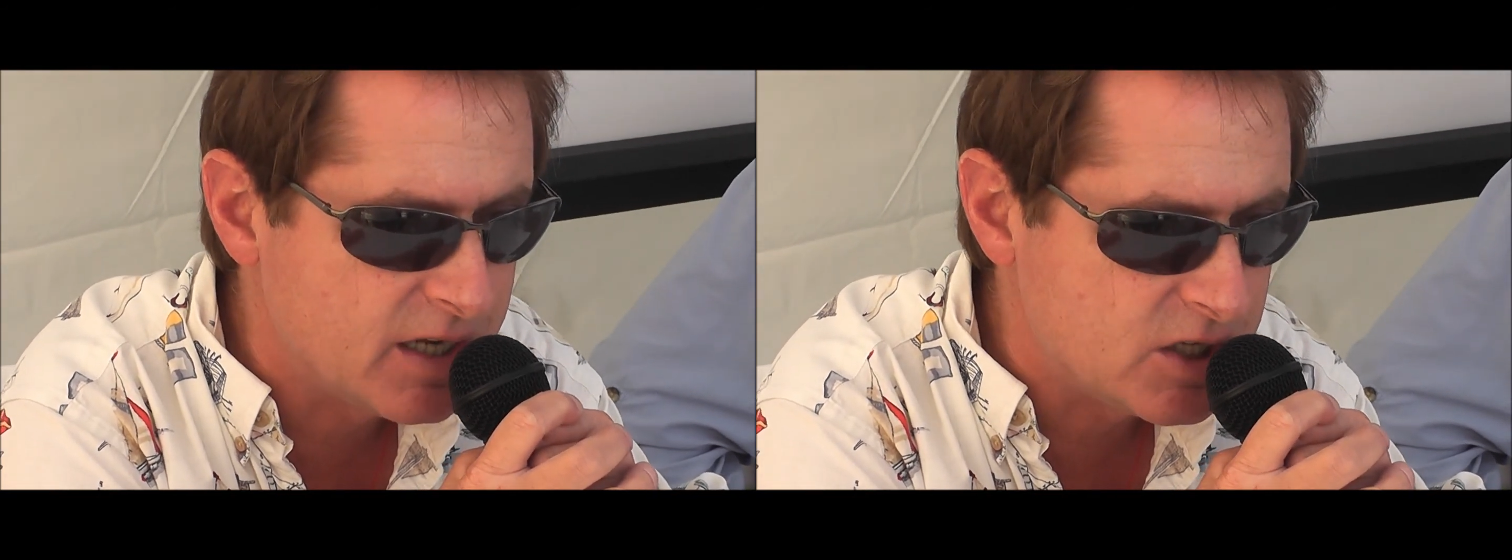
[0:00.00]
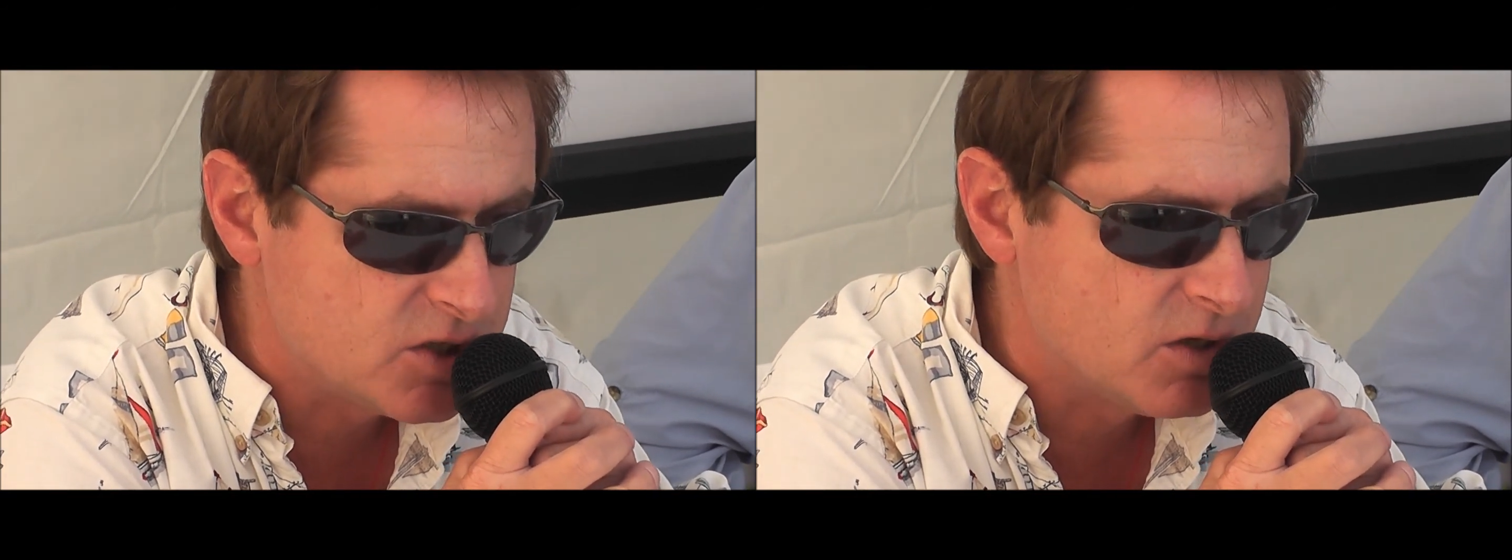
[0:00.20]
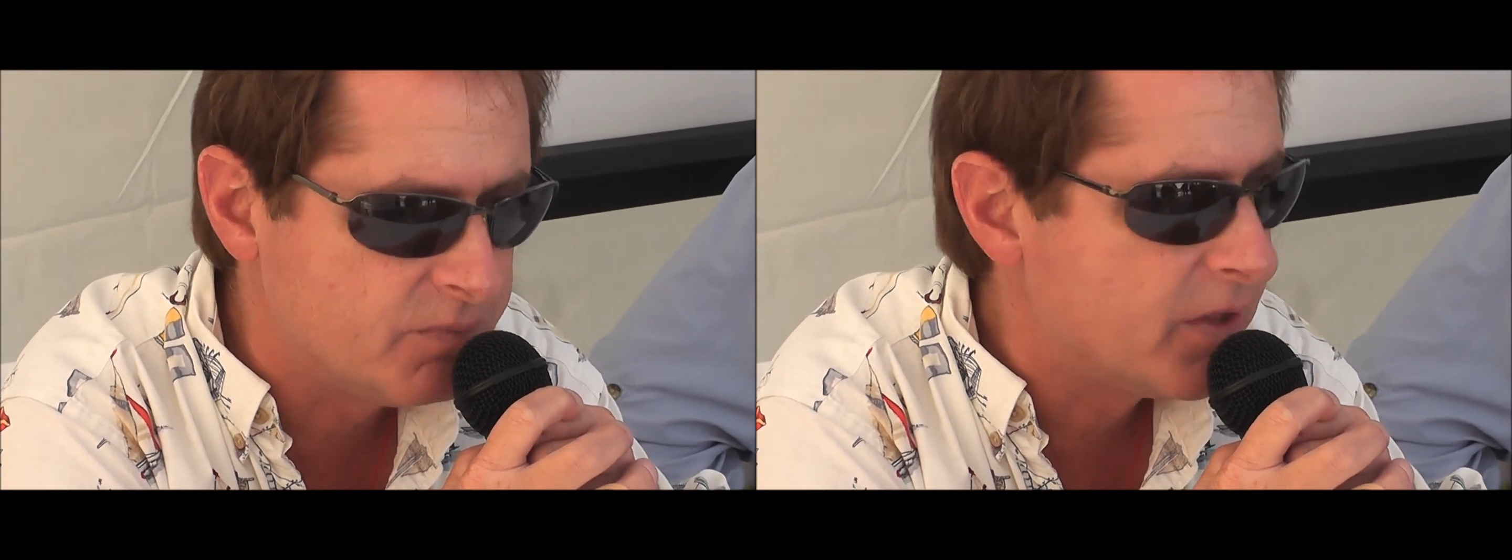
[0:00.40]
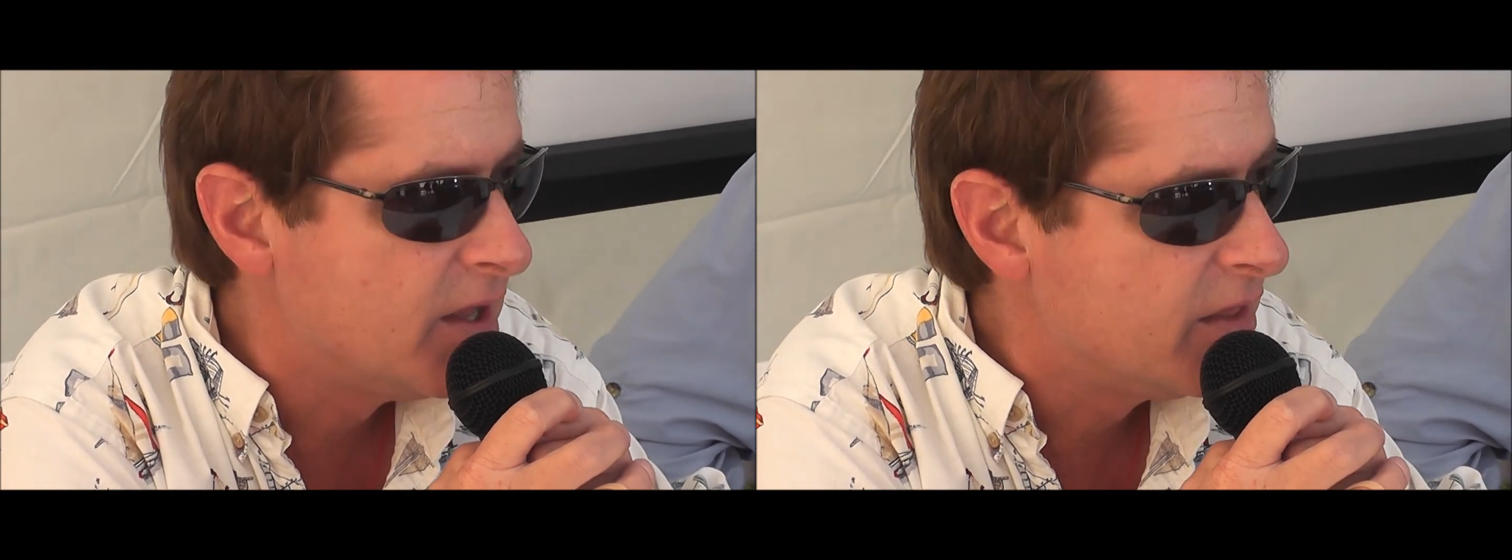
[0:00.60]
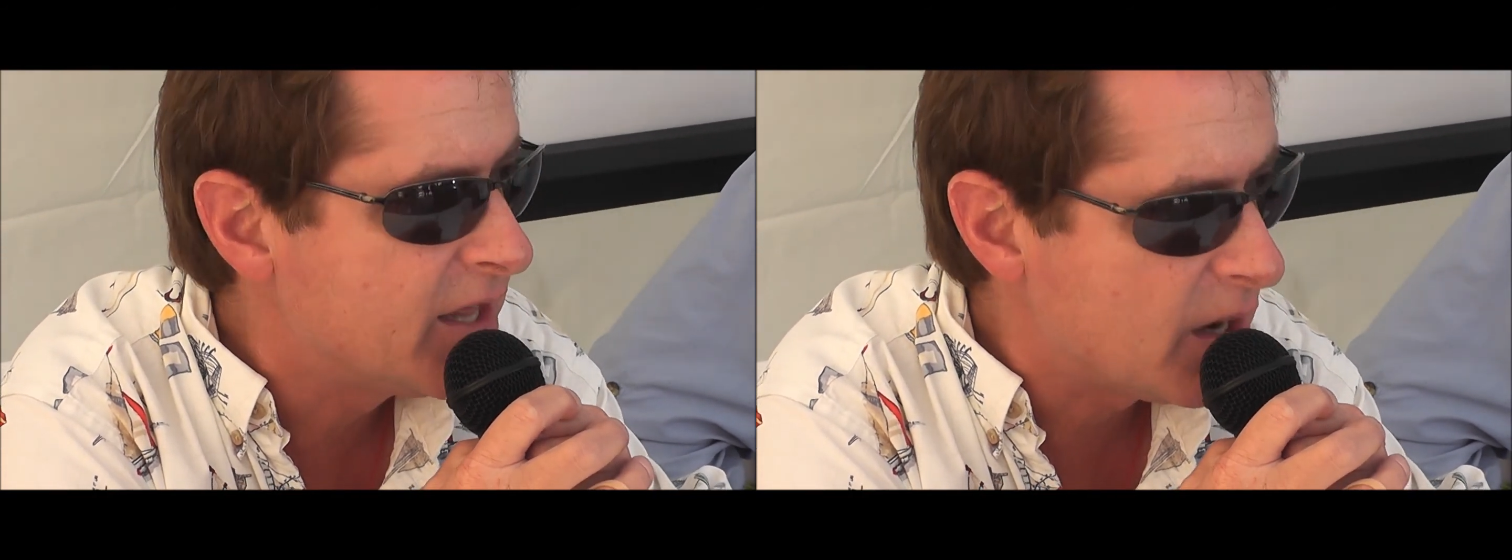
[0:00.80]
in '82,
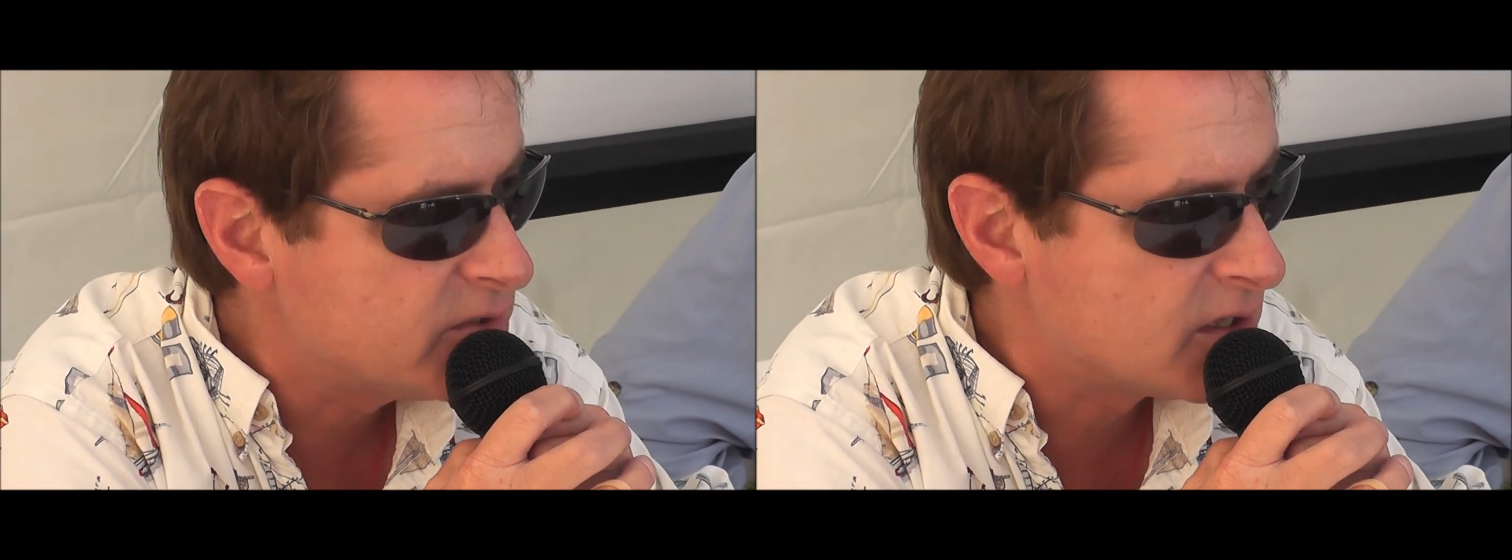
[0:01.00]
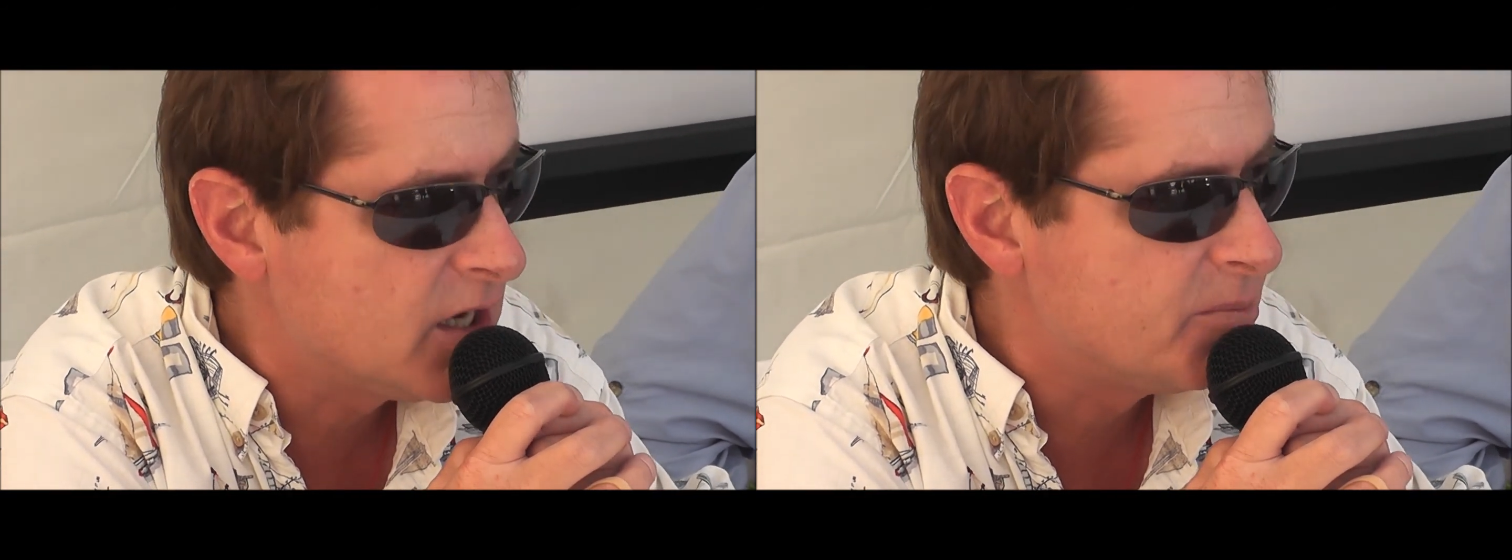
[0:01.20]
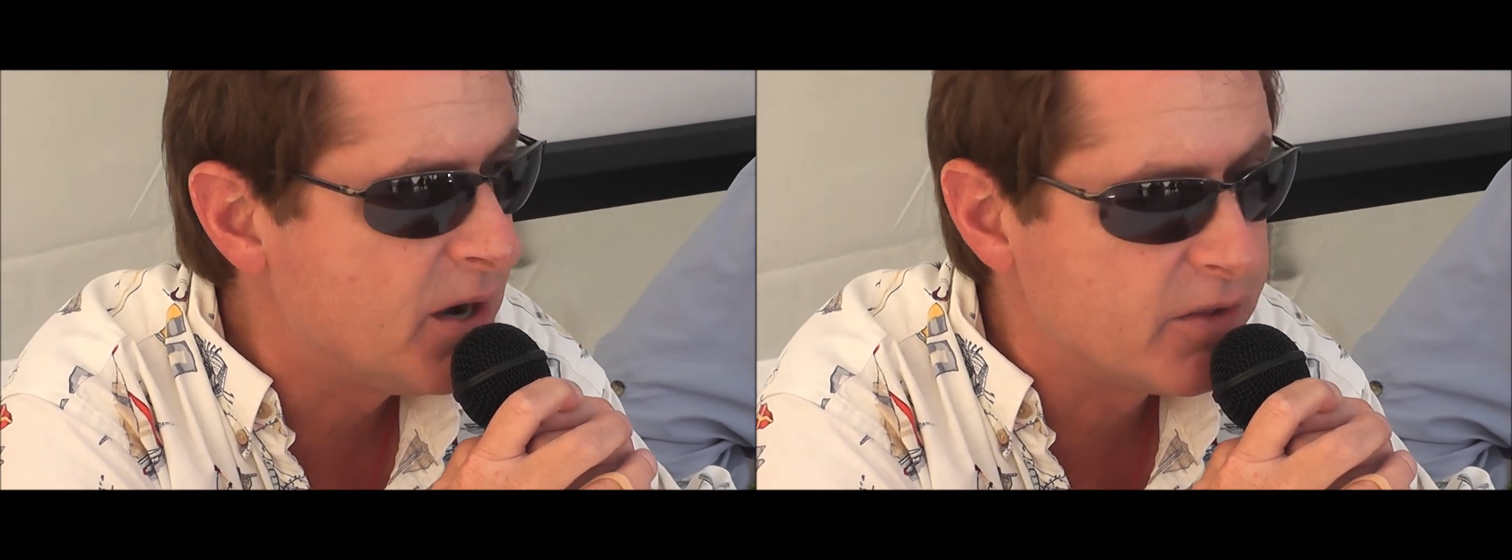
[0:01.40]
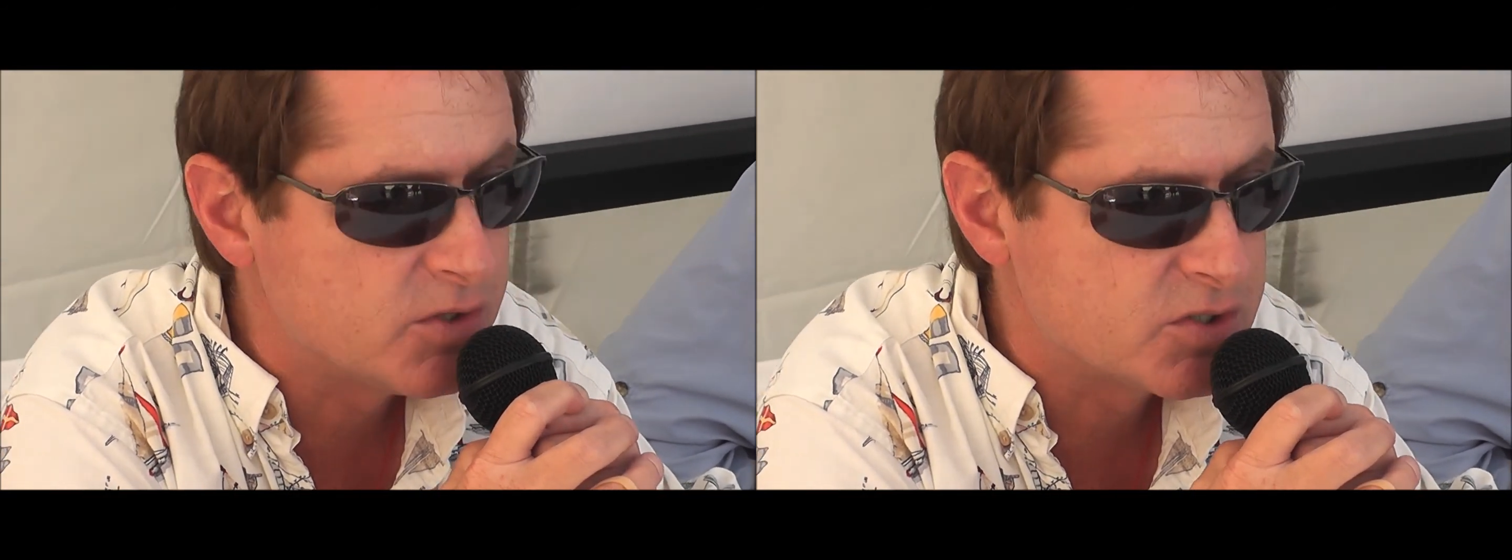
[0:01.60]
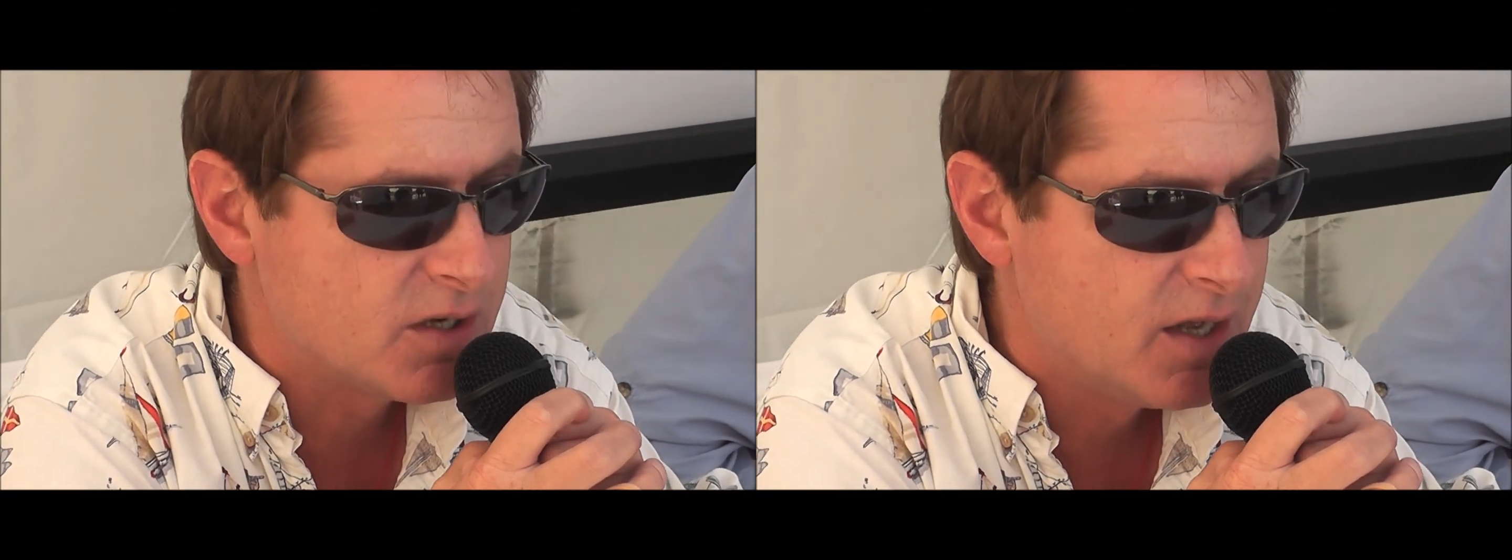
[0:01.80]
that I was going to help
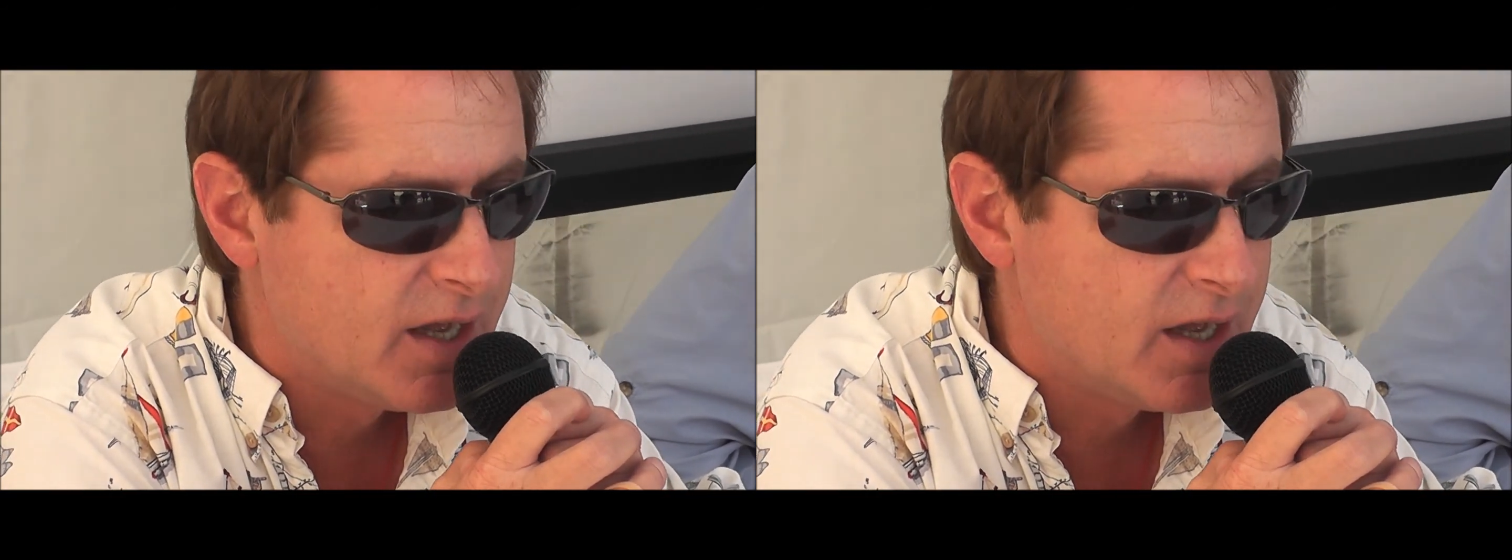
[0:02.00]
others.